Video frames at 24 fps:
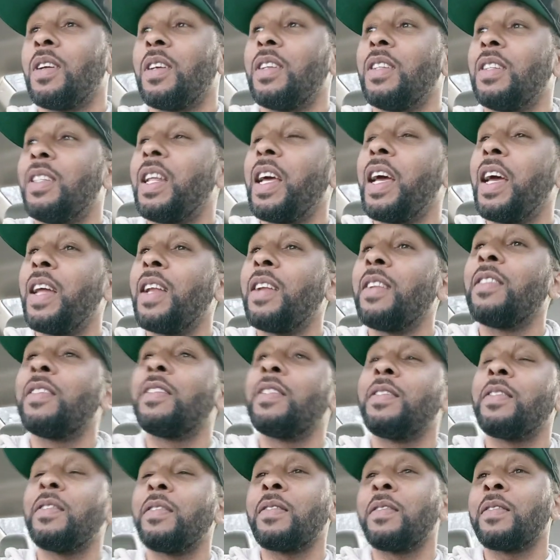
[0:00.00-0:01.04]
Then,
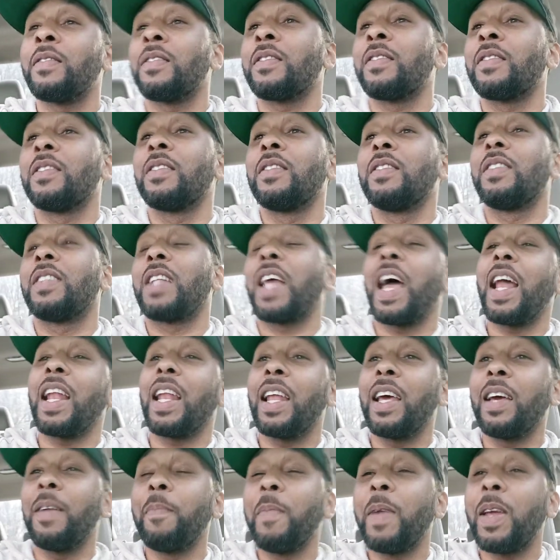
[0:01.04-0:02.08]
that
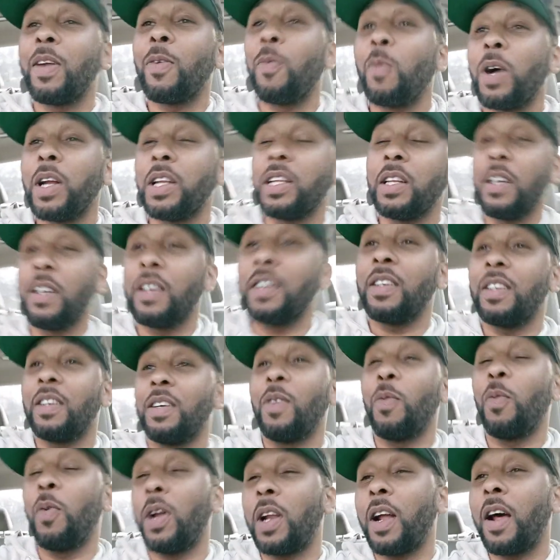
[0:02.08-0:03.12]
led me to wonder,
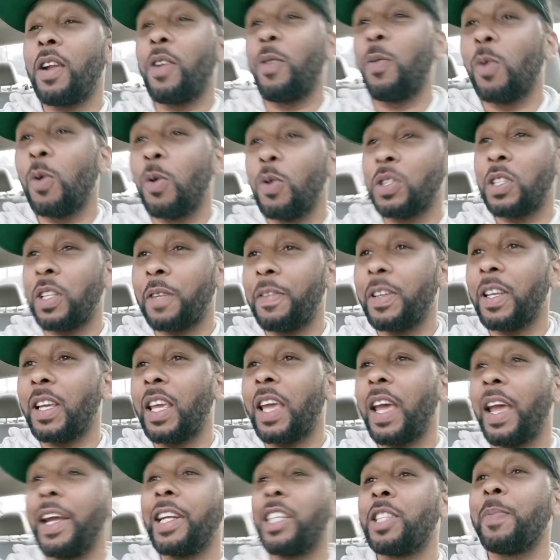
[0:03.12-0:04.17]
what are the rules of
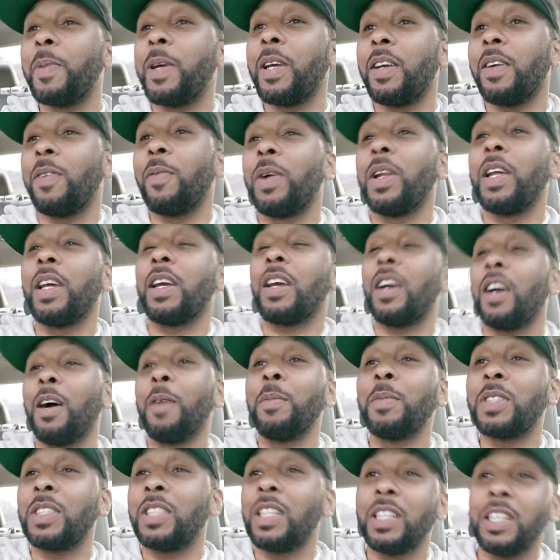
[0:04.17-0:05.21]
engagement when it
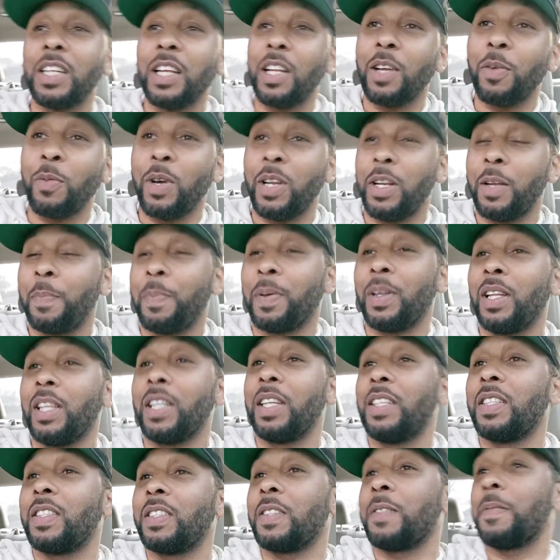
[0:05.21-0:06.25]
comes to dealing with the
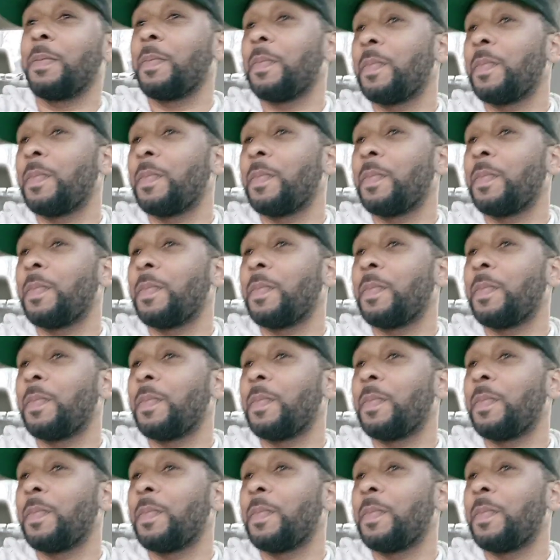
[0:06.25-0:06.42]
police?